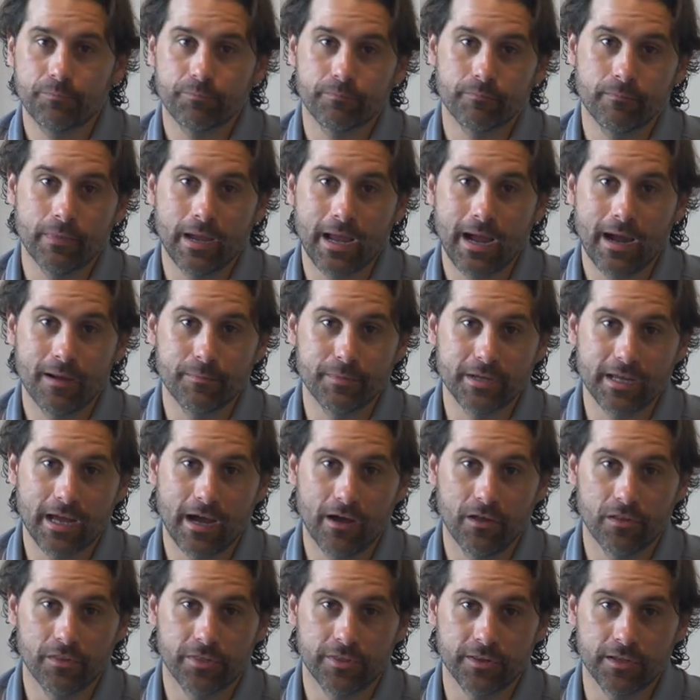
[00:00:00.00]
may I be
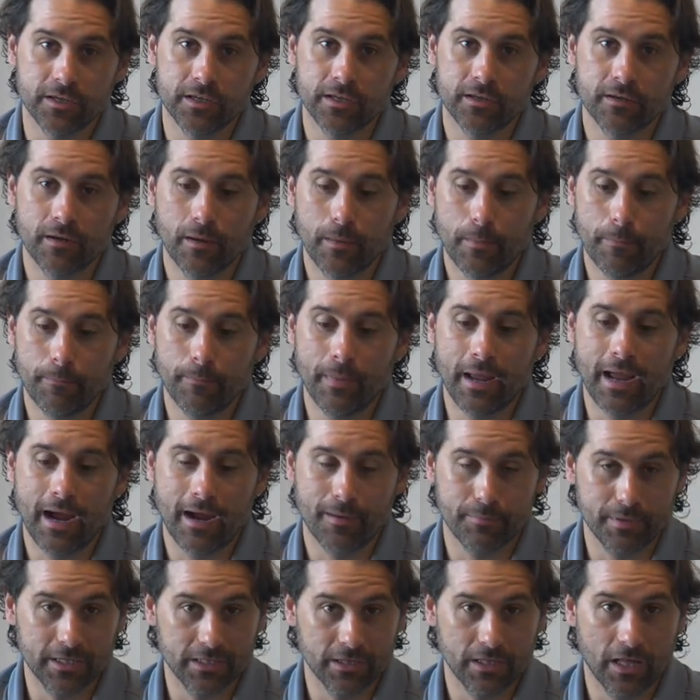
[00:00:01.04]
healthy, may I
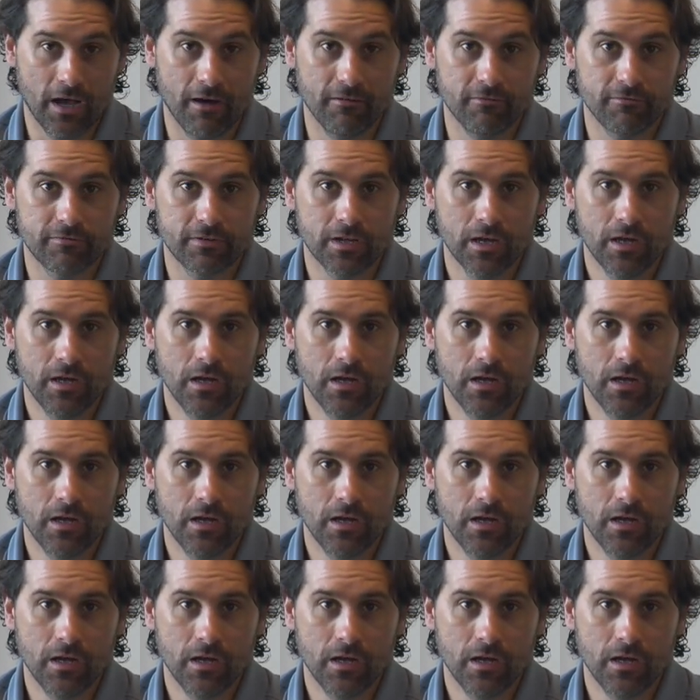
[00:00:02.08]
be loved.